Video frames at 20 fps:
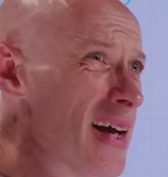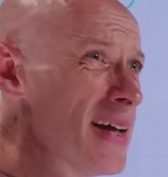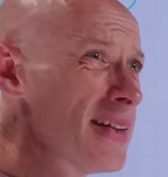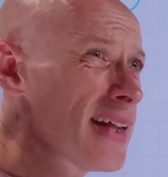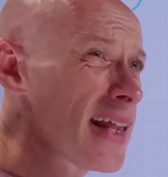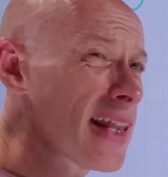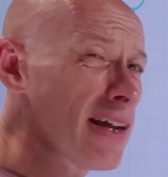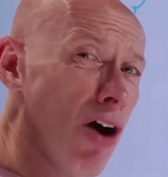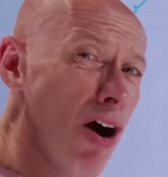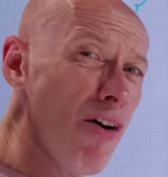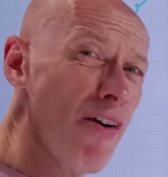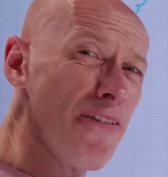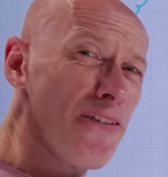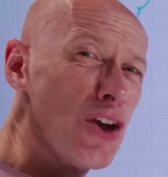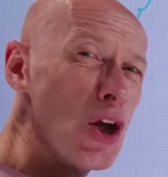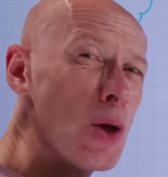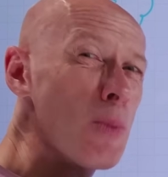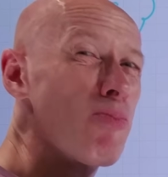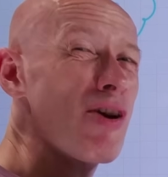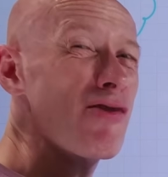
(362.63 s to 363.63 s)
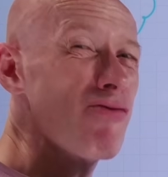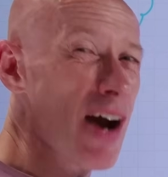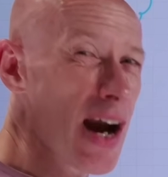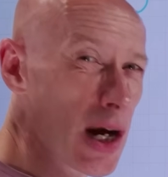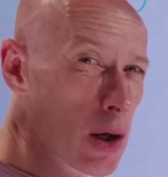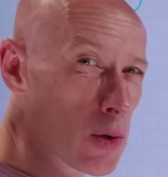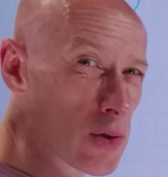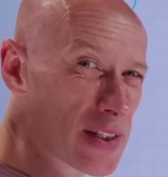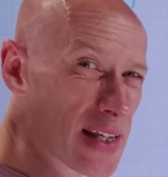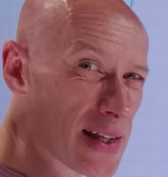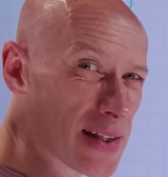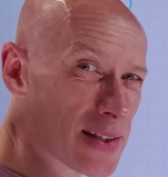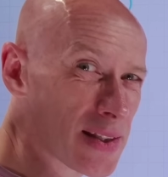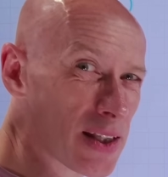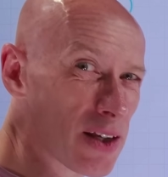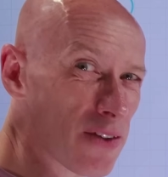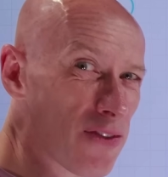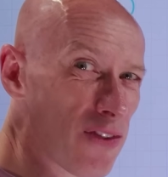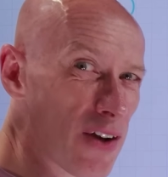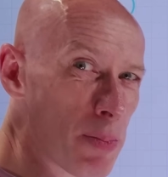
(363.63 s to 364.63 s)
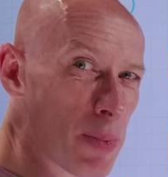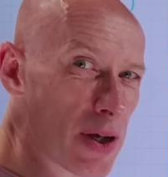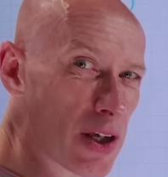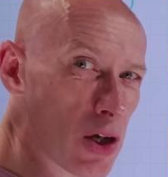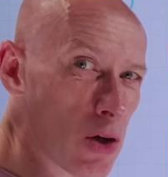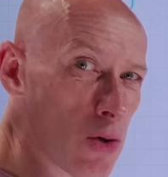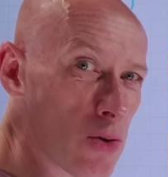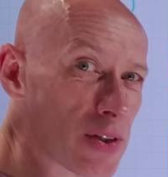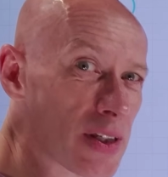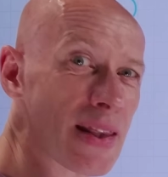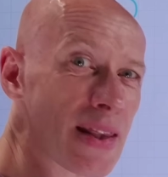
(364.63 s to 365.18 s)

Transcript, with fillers: Now, there are a few prerequisites to flip a user.